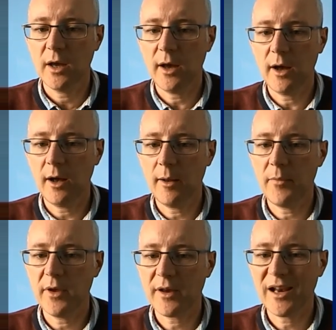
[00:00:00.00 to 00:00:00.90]

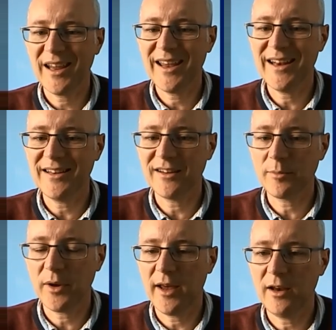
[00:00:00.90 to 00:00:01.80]
clearly
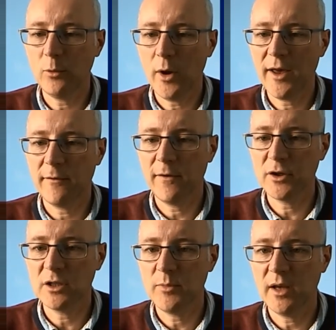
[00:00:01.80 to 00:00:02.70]
displayed where the
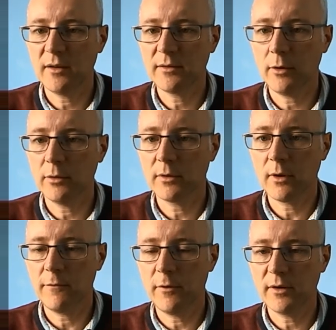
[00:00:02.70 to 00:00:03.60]
fudge is being sold.
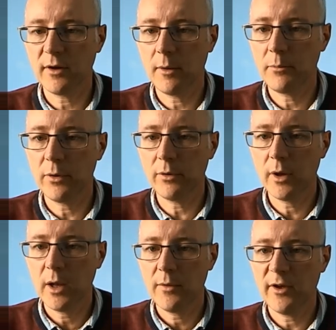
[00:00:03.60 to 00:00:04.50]
So for example,
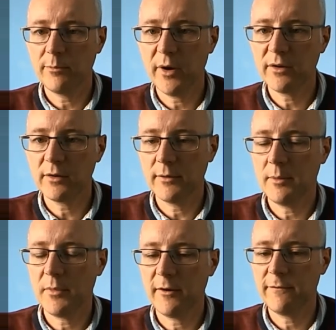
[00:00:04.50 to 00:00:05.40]
there's butter
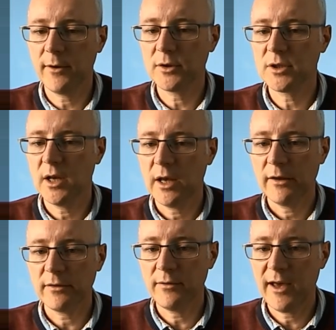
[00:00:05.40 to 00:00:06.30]
in my fudge,
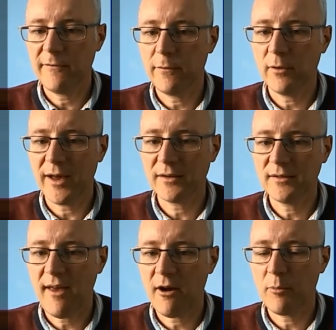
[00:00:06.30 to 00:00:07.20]
so therefore that's
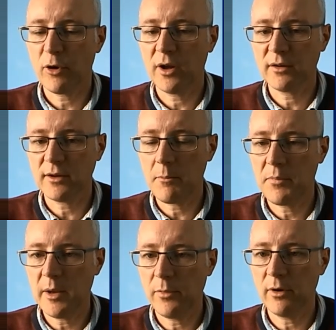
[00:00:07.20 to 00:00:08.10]
dairy products. Some
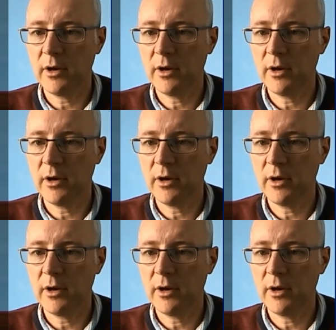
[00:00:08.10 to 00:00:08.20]
people are